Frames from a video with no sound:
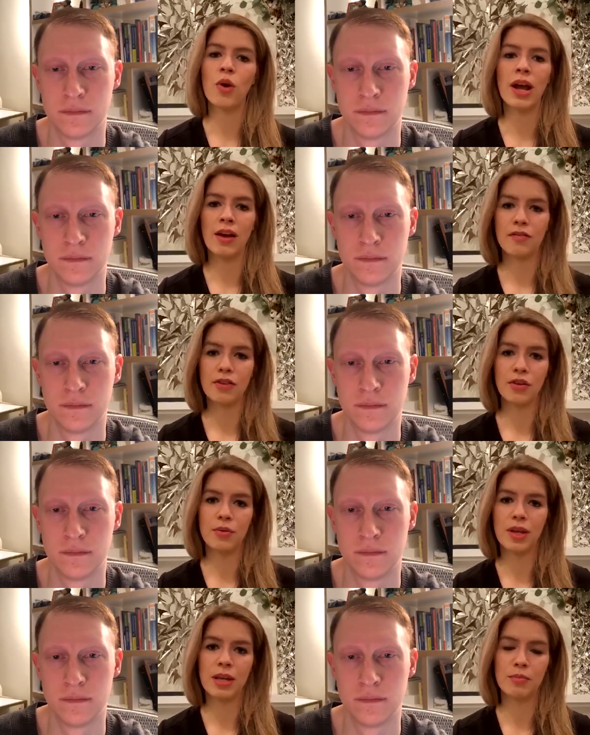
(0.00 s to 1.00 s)
Speaker 1: or F U
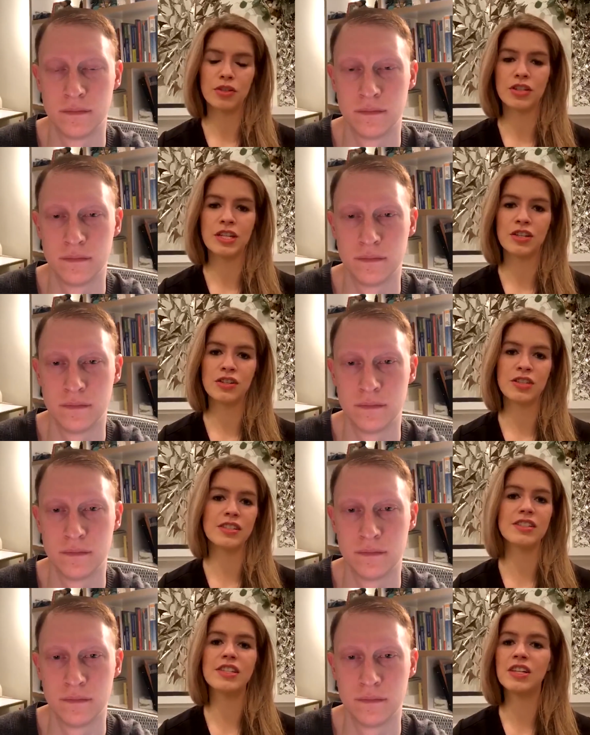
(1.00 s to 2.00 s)
E procedures, it
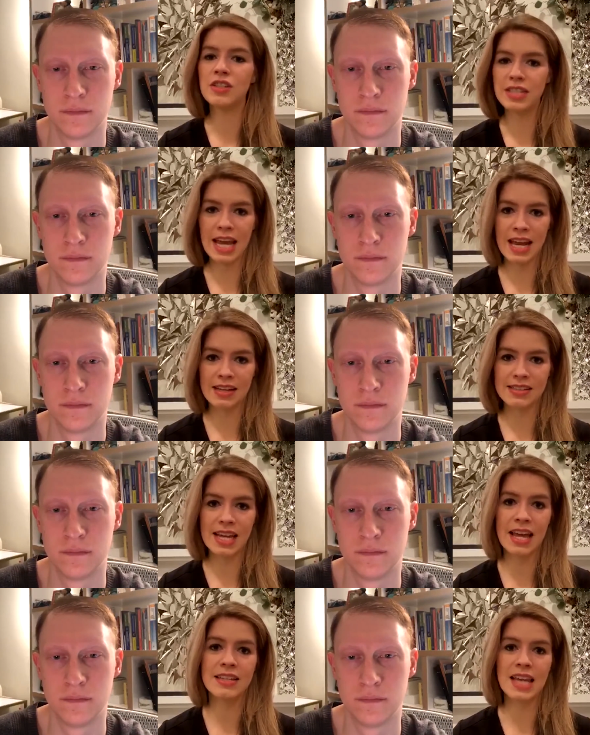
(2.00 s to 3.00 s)
still takes
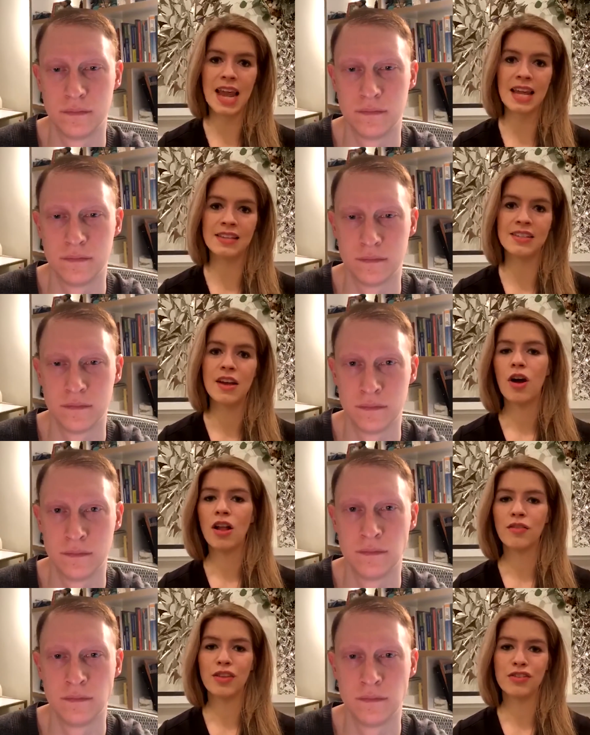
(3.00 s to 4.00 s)
ten days for all
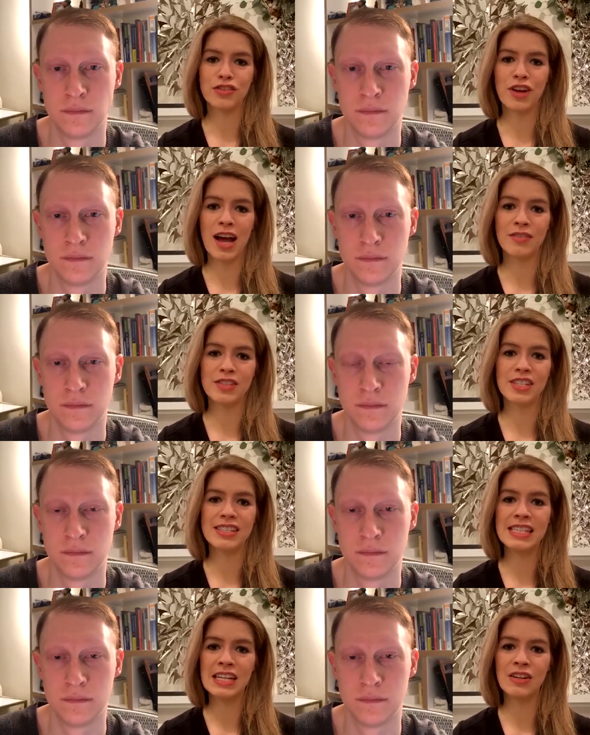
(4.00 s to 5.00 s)
of those grafts to
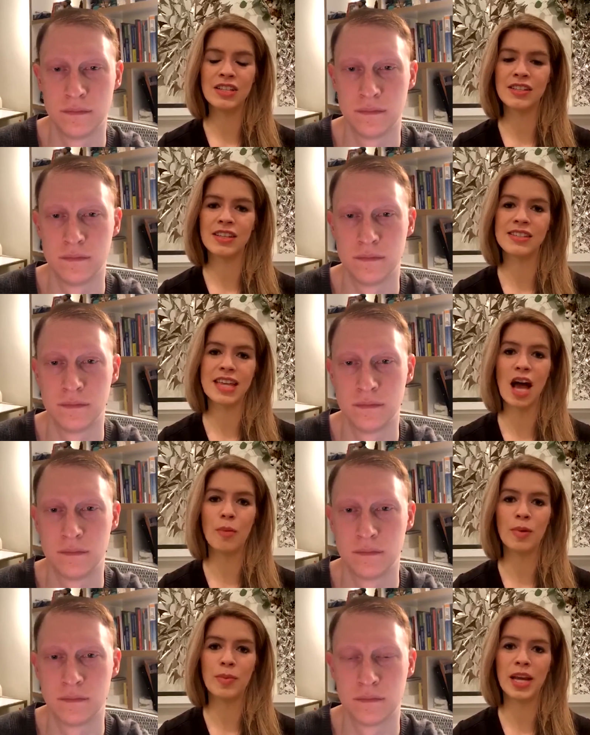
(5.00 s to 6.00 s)
seal into the
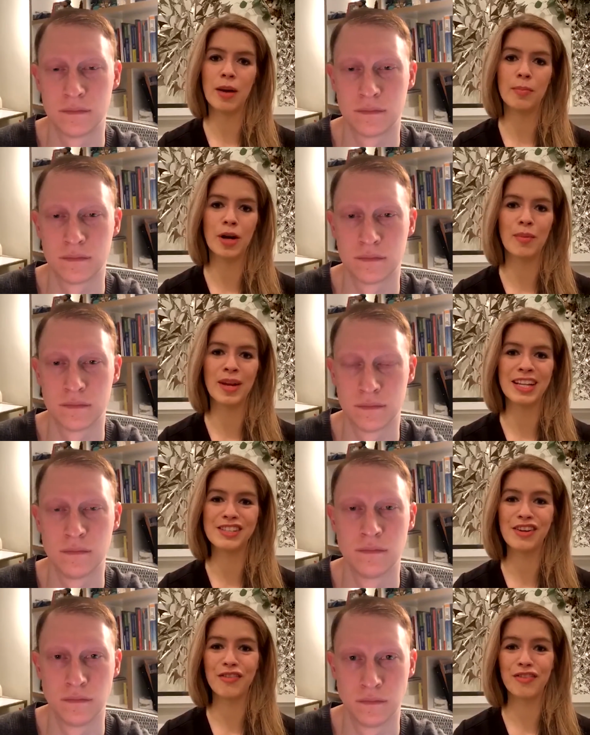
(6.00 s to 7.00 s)
scalp and become permanent.
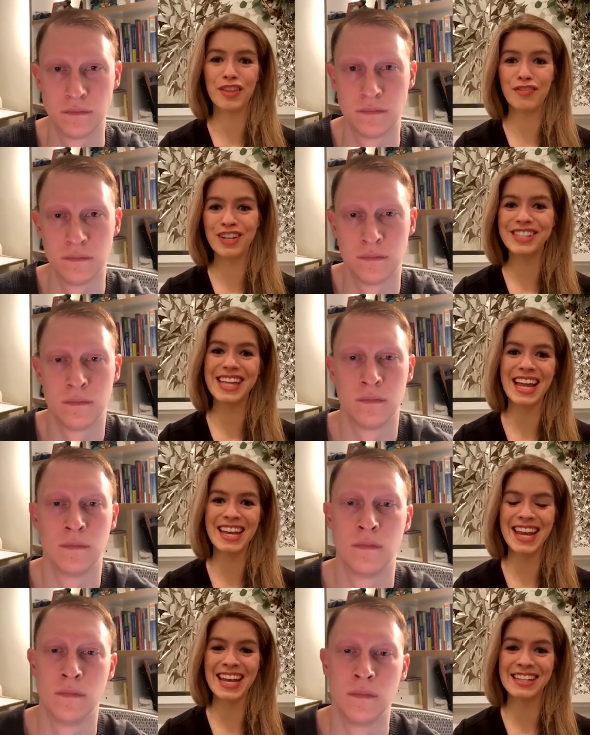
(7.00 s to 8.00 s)
So for the first ten
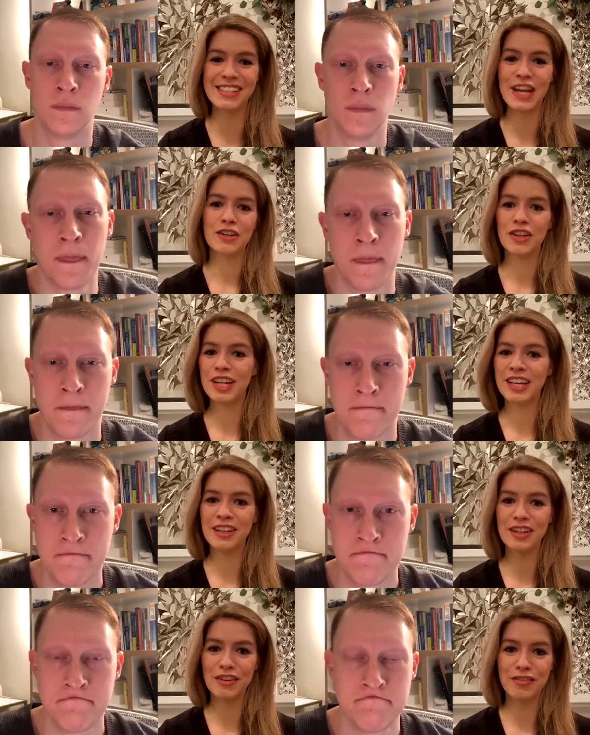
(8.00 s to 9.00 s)
days, you're looking a
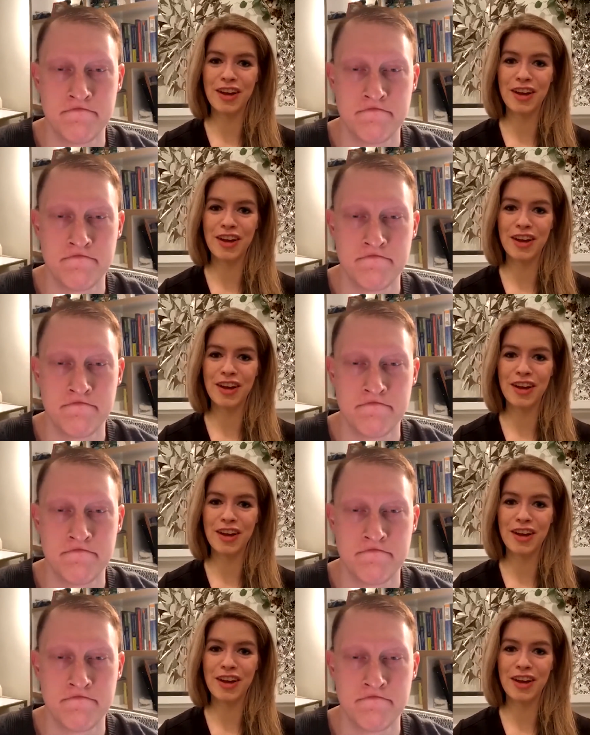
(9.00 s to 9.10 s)
little